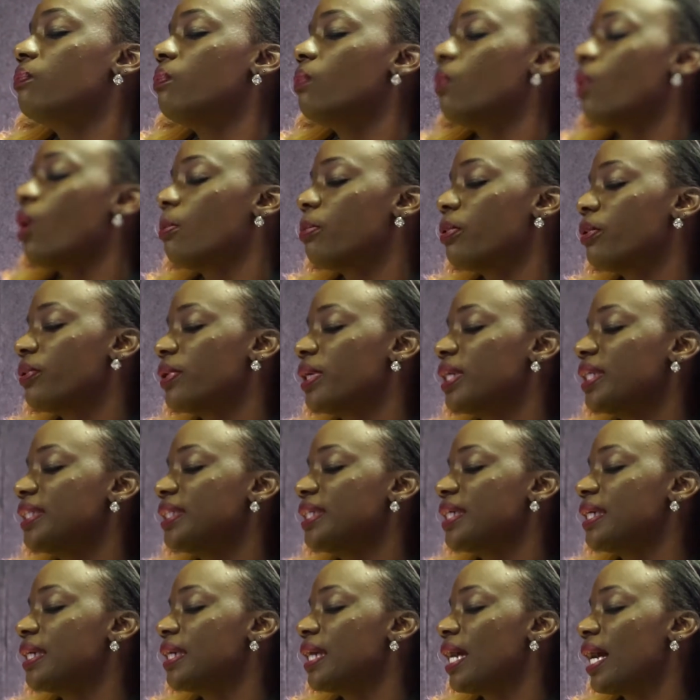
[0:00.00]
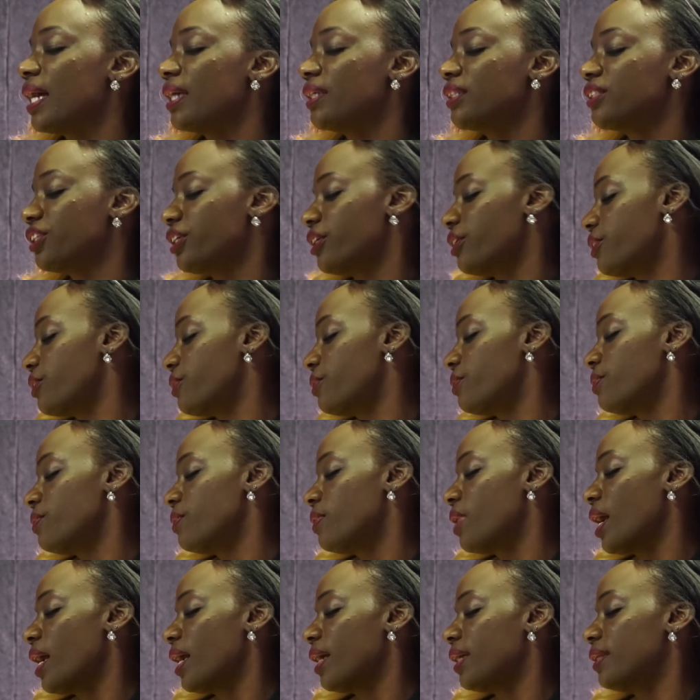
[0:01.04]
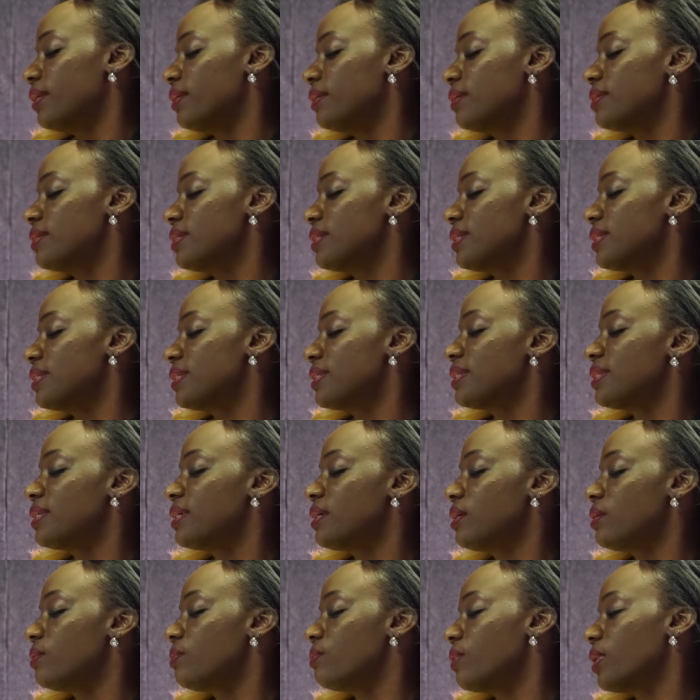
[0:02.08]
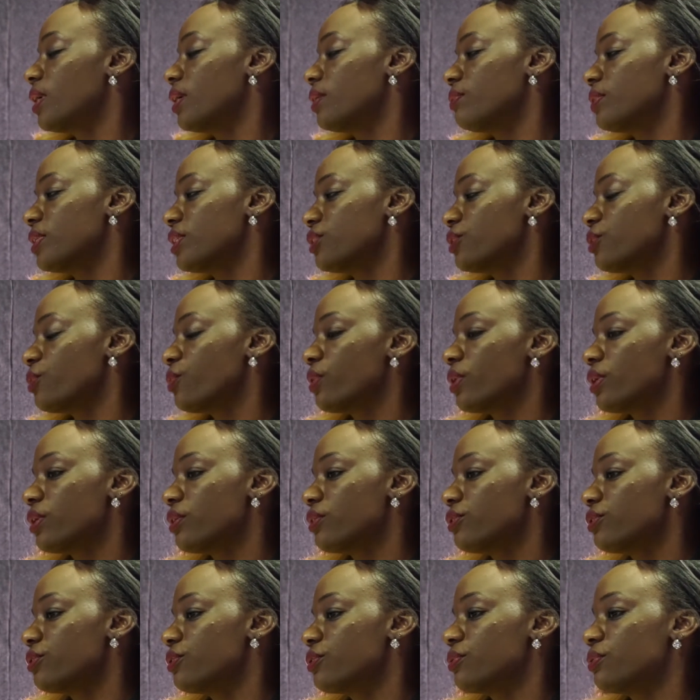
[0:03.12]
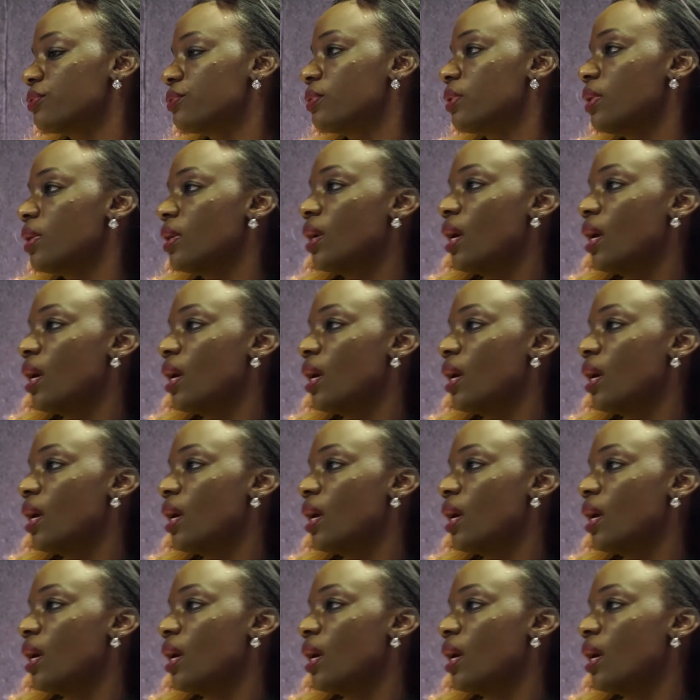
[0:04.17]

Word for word: operating at J Q, I didn't see where it was going to.